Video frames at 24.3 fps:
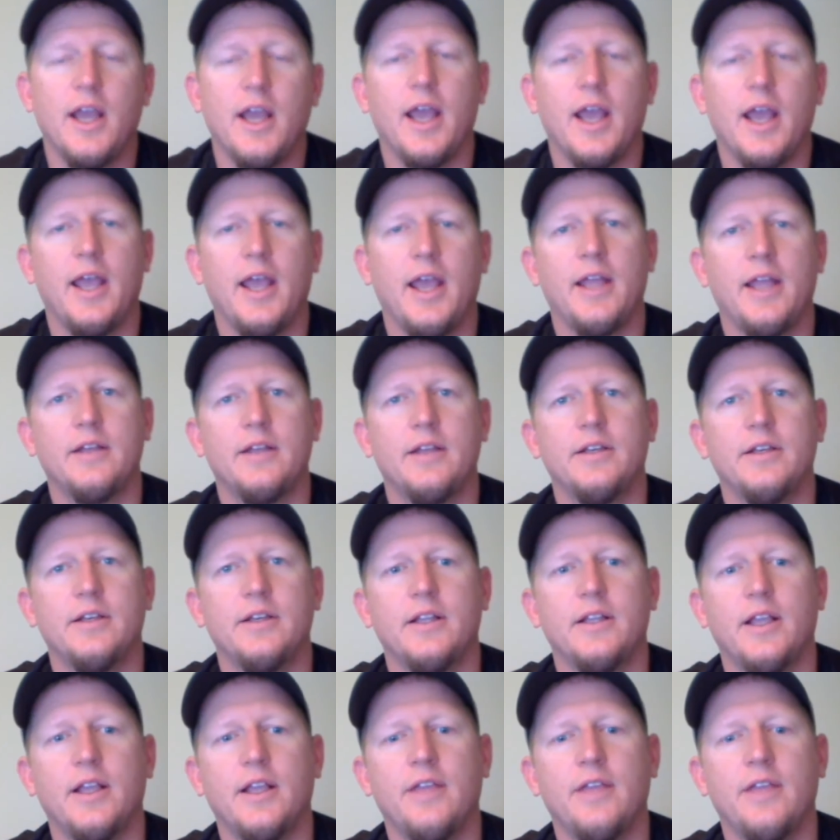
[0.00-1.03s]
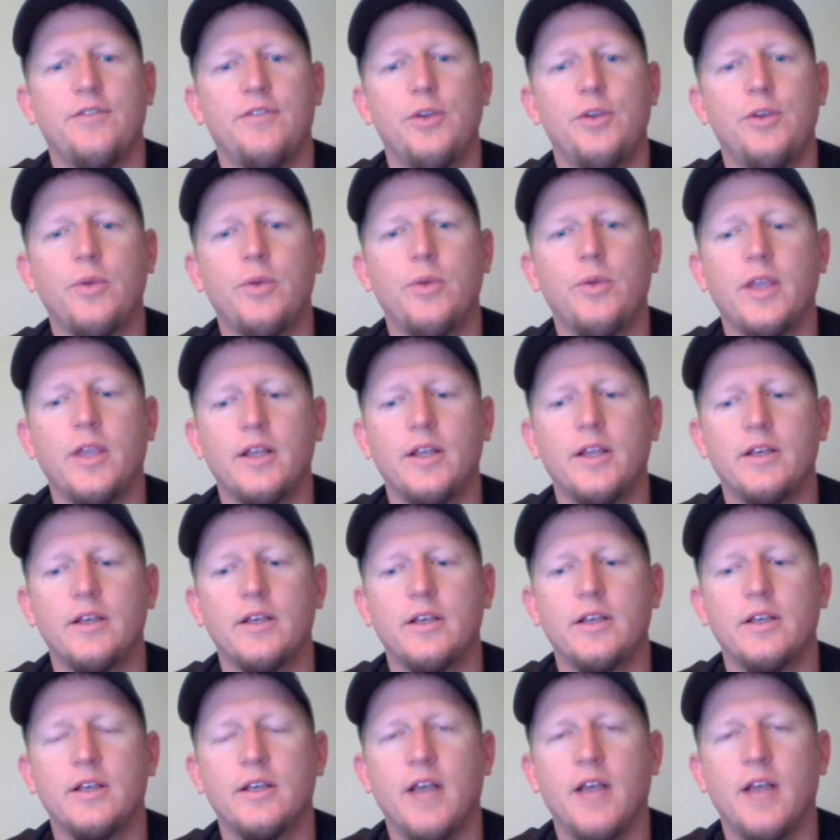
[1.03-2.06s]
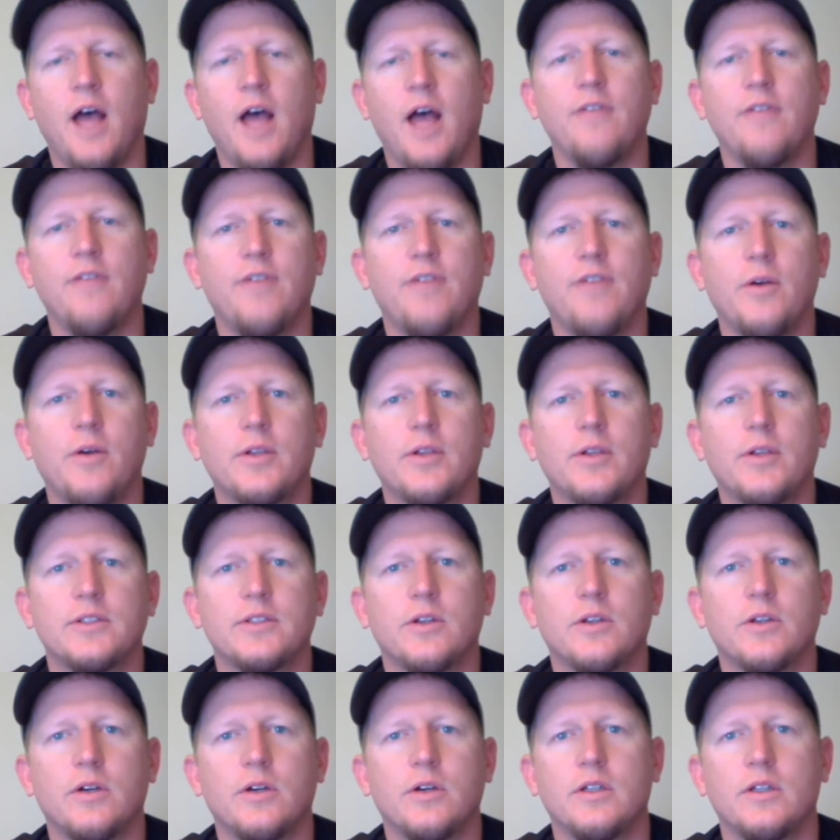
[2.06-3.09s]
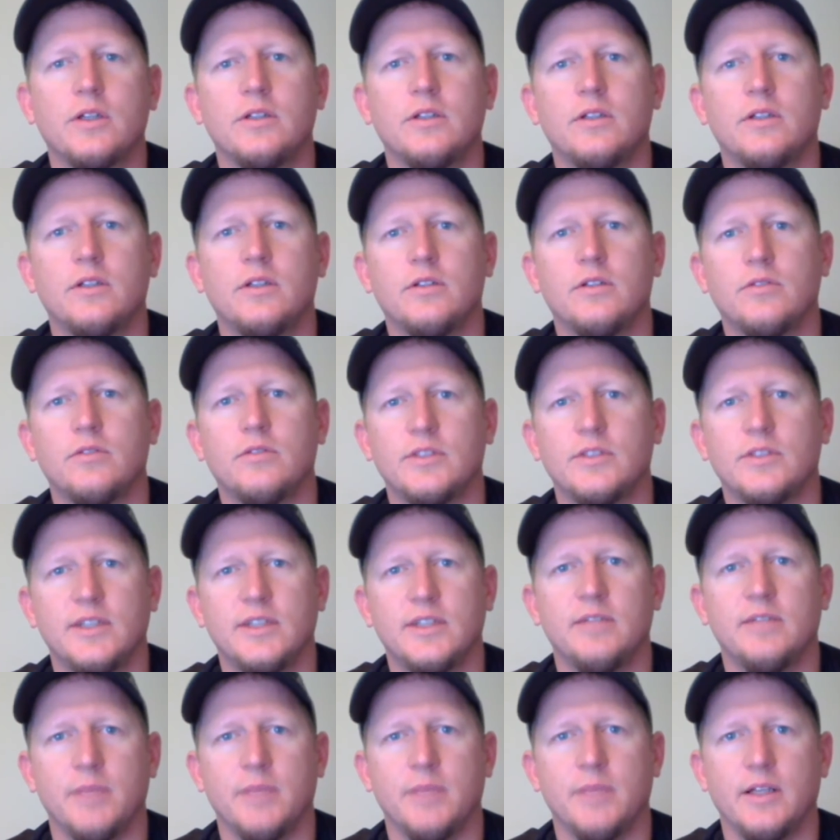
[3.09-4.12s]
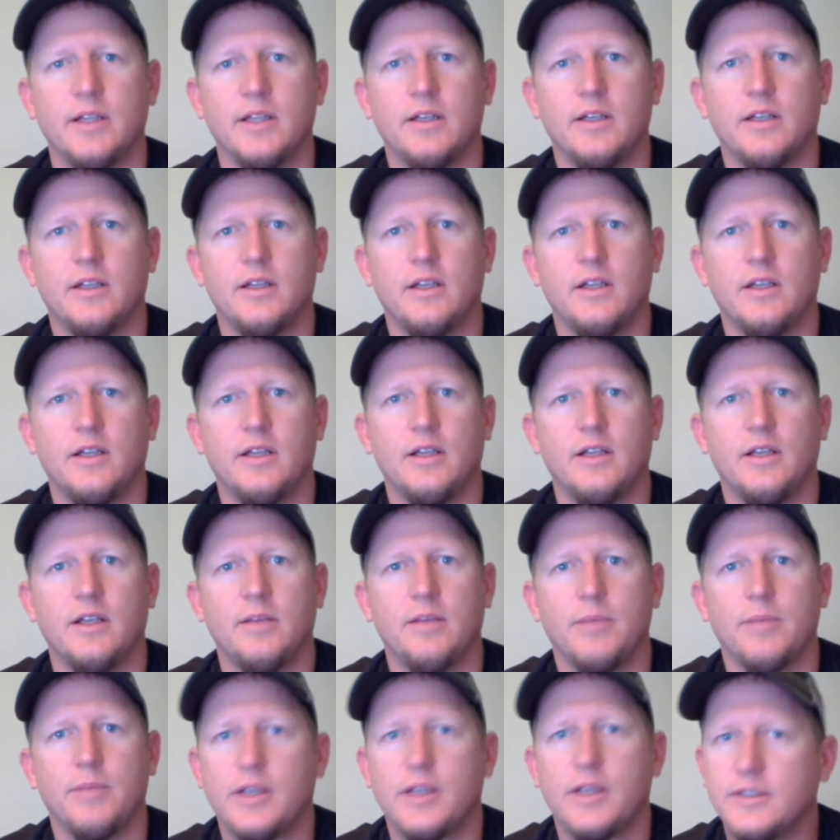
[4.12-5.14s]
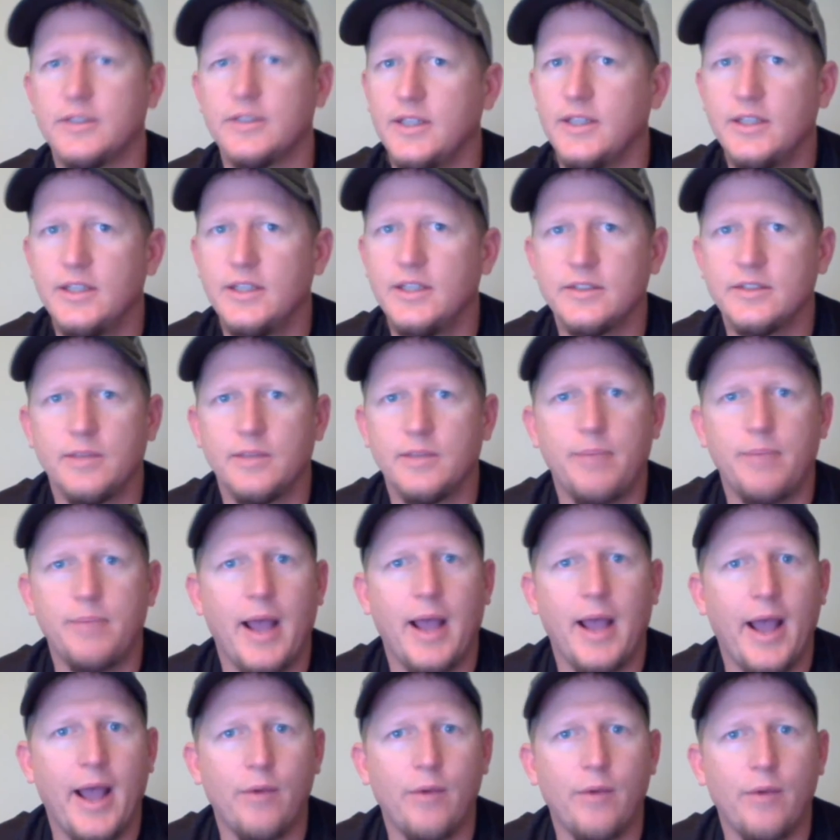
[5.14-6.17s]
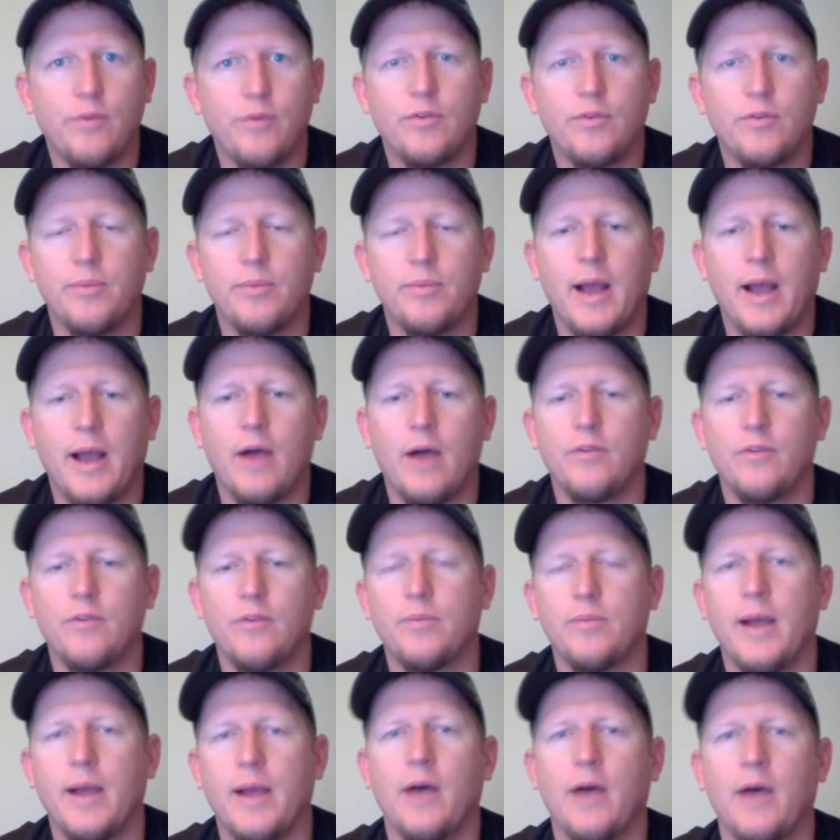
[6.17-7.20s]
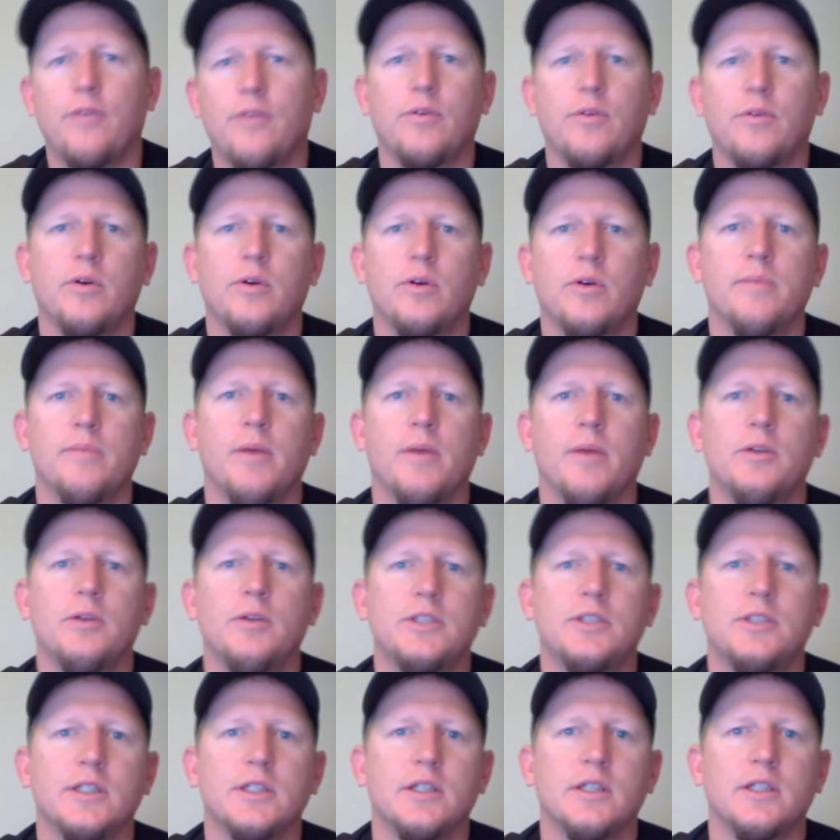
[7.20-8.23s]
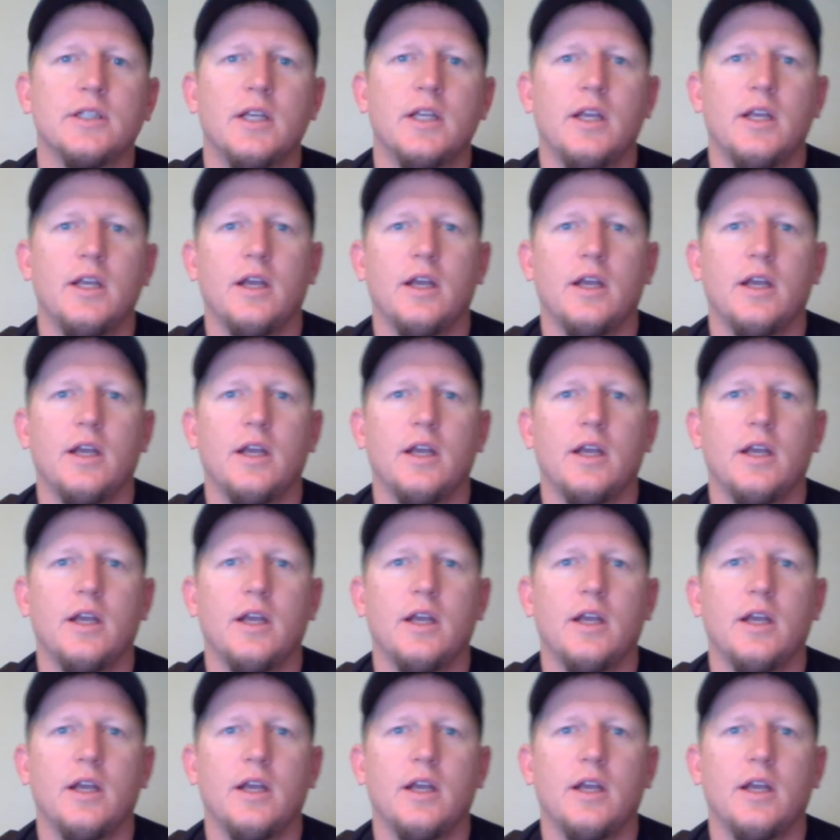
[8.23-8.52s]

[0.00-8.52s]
And if you can not focus on resentment, because it is a powerful, powerful, powerful emotion.